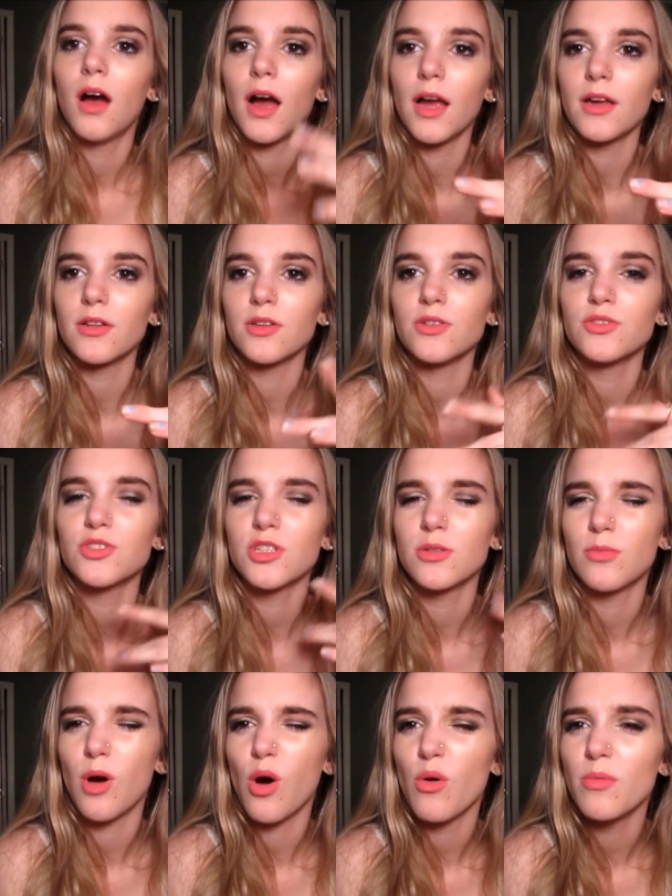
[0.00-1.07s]
I close, so
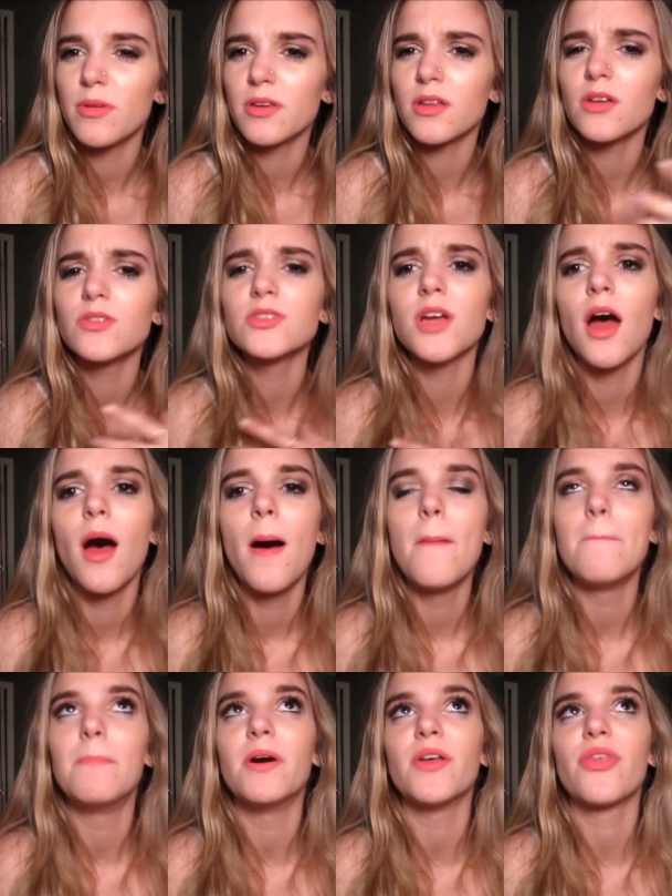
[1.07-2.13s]
the mall will be closed.
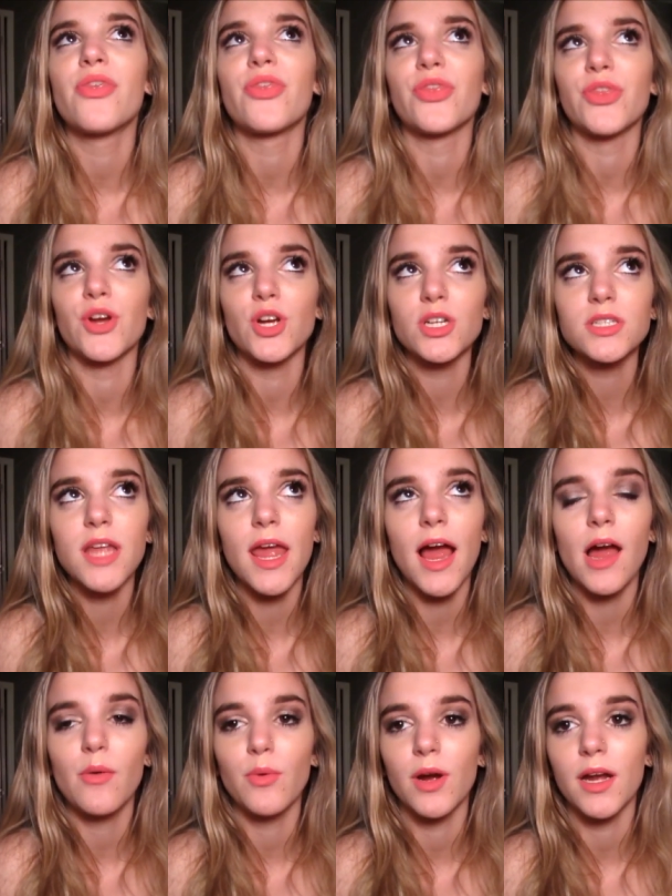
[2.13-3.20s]
But Thursday
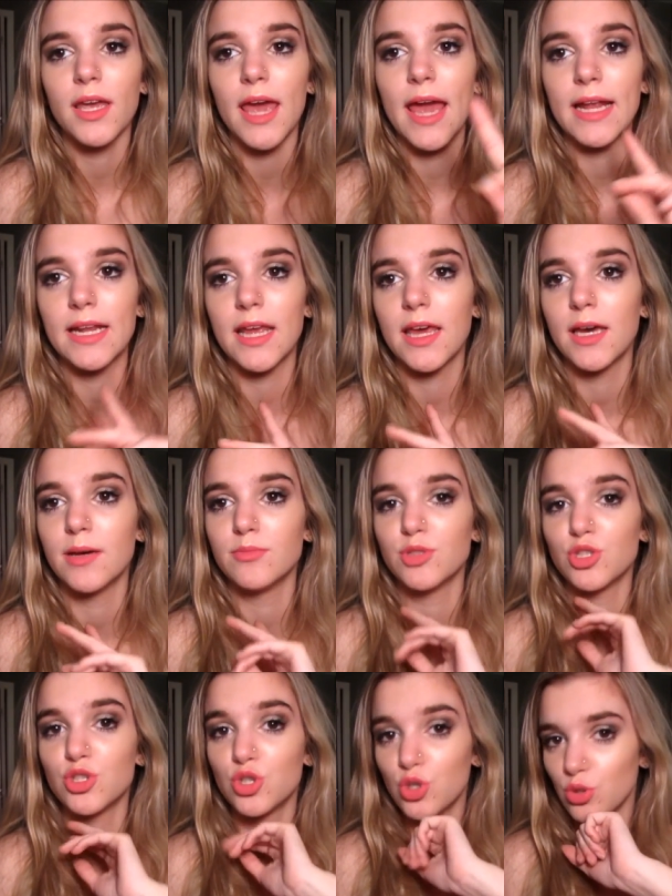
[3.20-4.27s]
I work eight A M
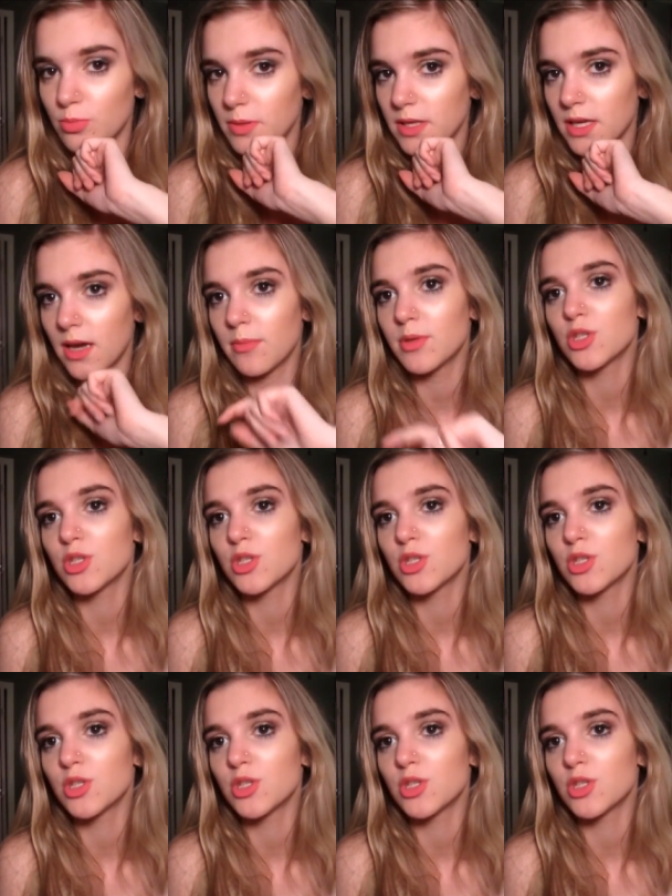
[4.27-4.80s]
to two P M